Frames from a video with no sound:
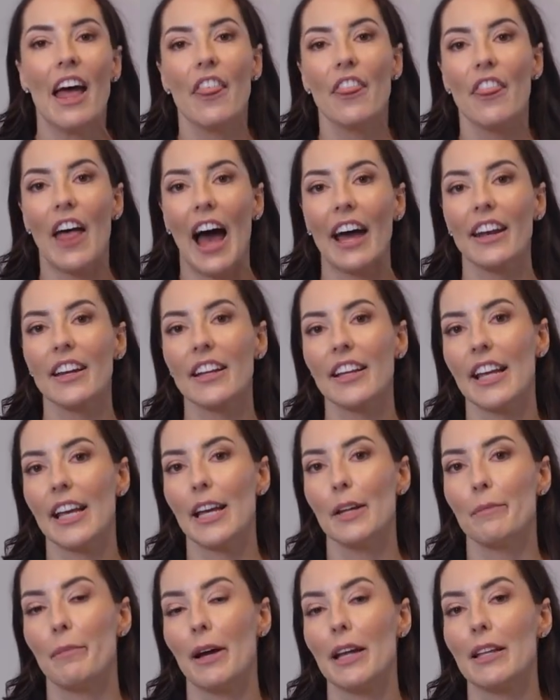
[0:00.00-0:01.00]
That
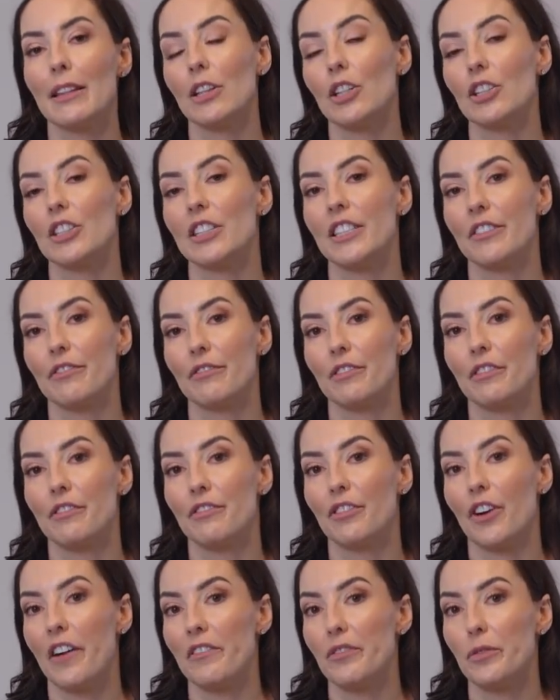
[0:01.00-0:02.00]
again might look different
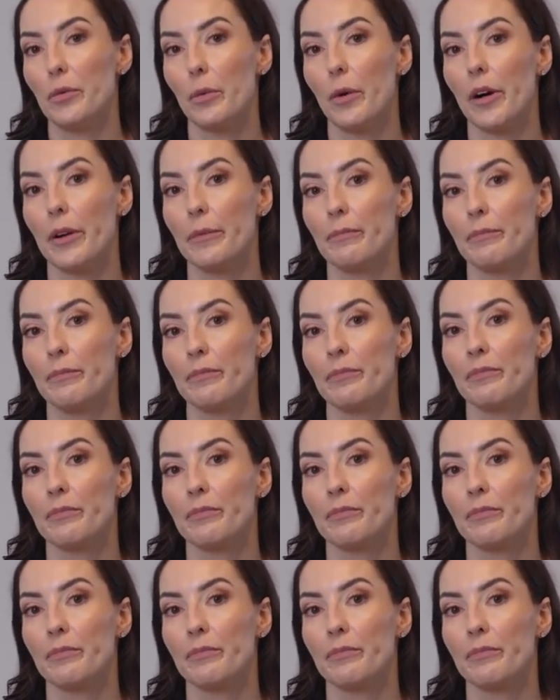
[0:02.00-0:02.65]
for everyone.